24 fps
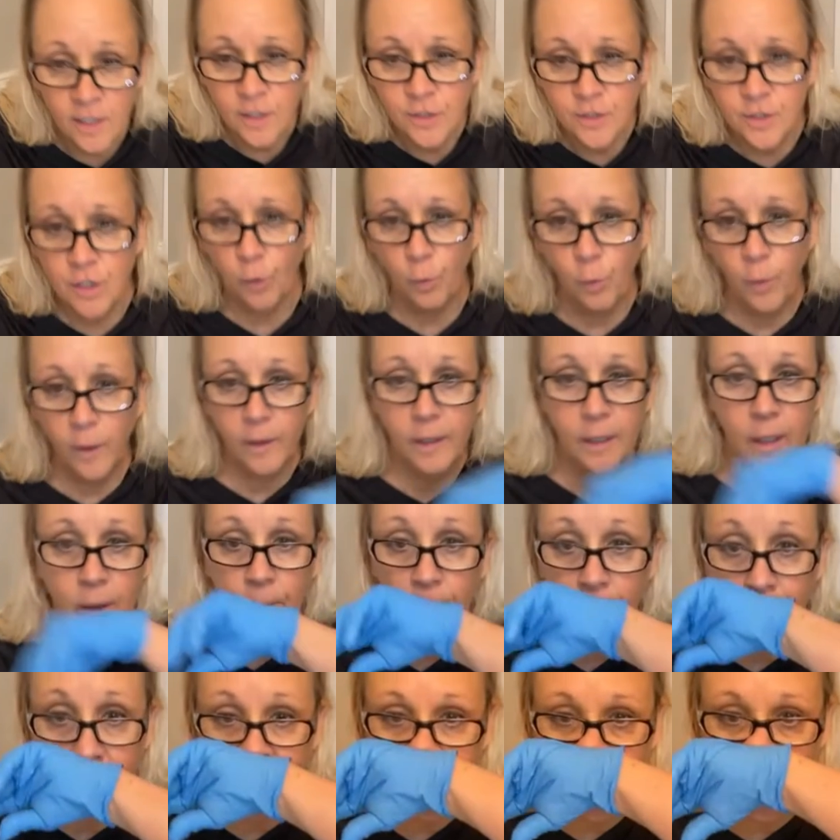so we're going to
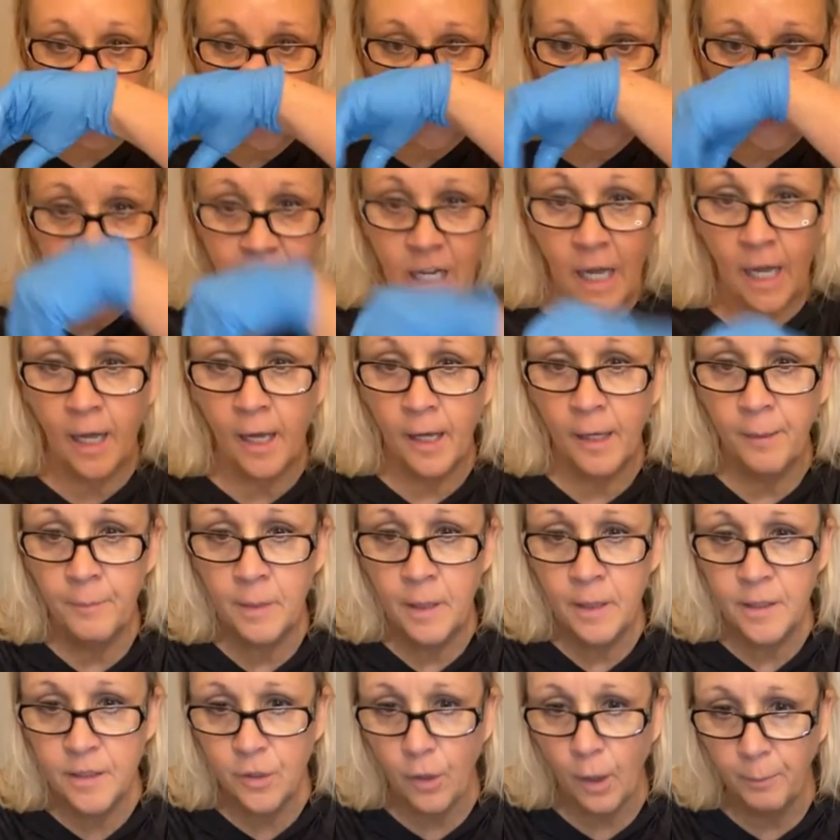run out of time.
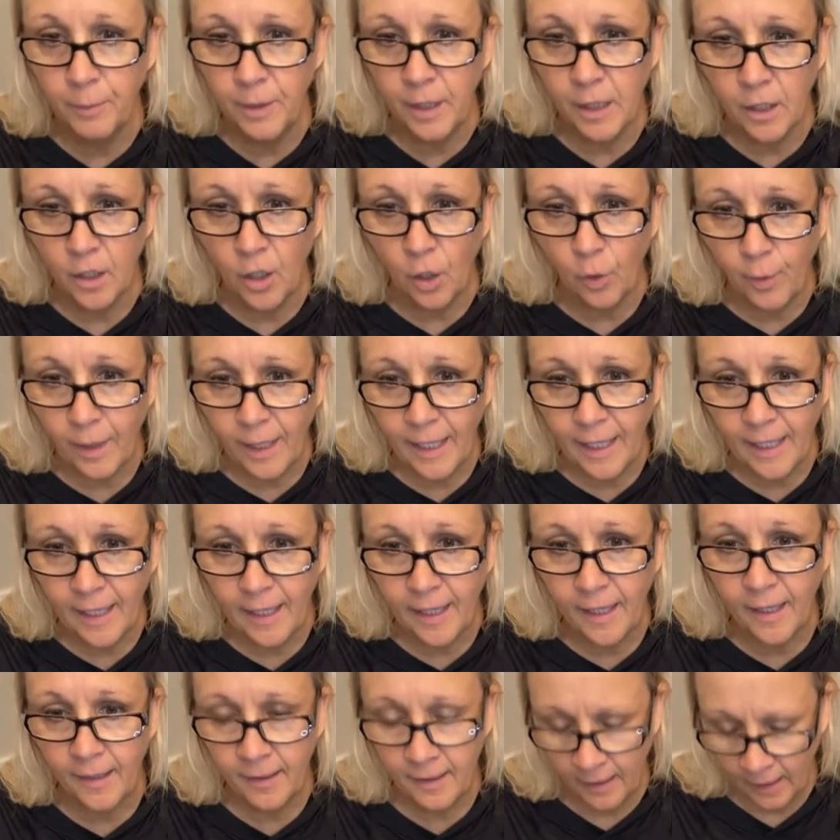So I'm going to go
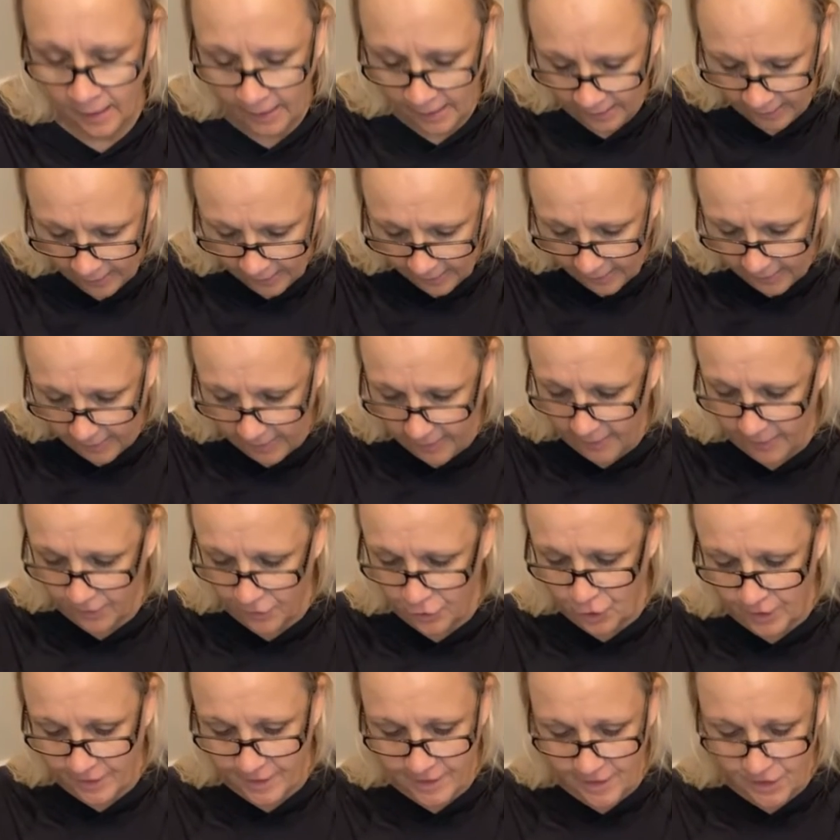ahead and
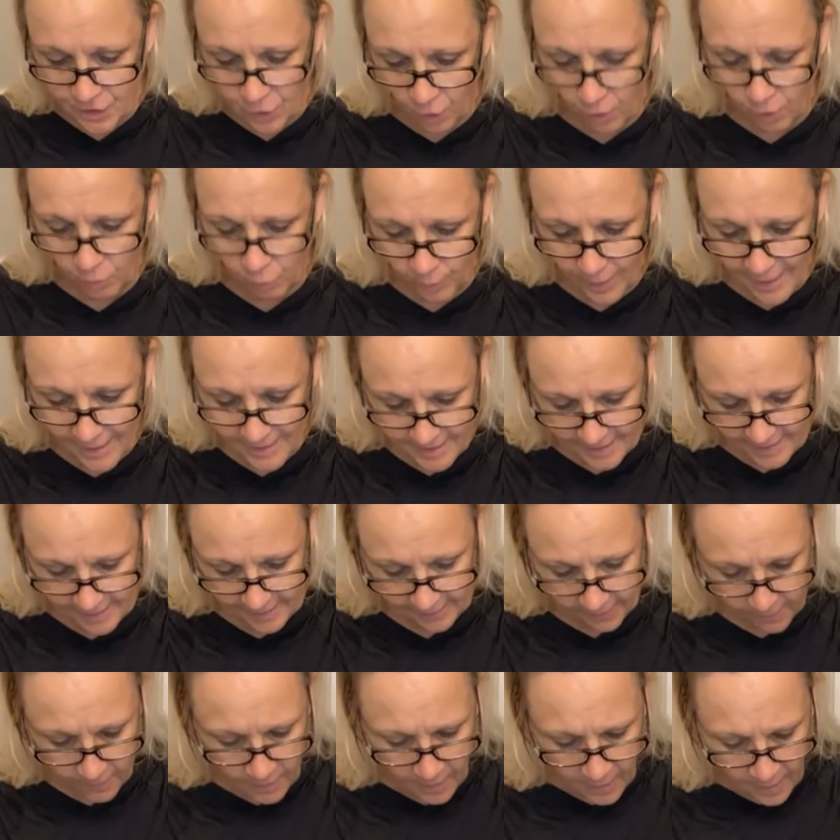just start
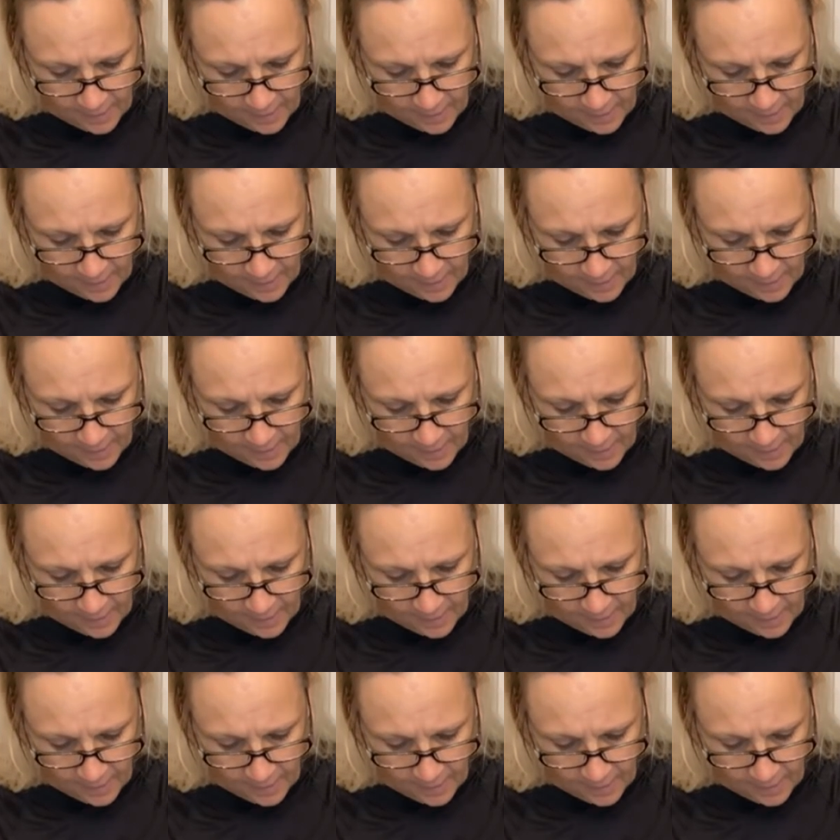resining.